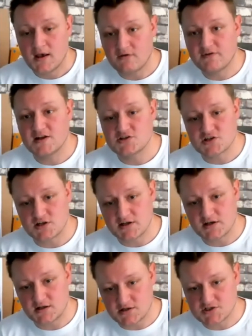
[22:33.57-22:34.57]

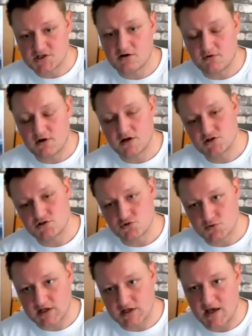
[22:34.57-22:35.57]
Eventually, the
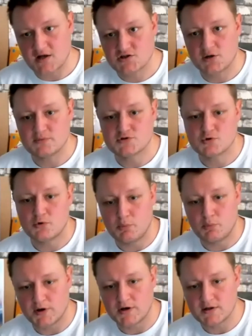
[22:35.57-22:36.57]
generations would catch up to a
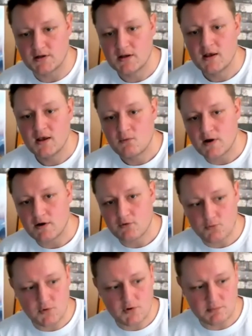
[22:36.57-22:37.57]
point where
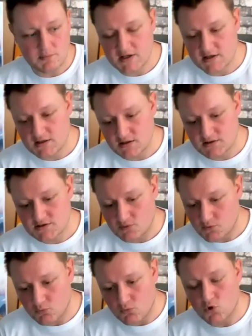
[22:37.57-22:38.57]
it wouldn't be
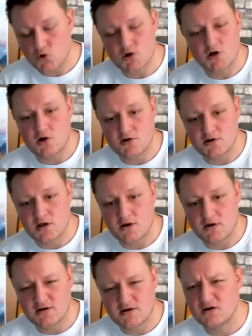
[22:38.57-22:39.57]
someone walking along and
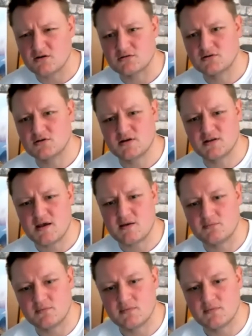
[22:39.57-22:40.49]
going, "Oh, look at them."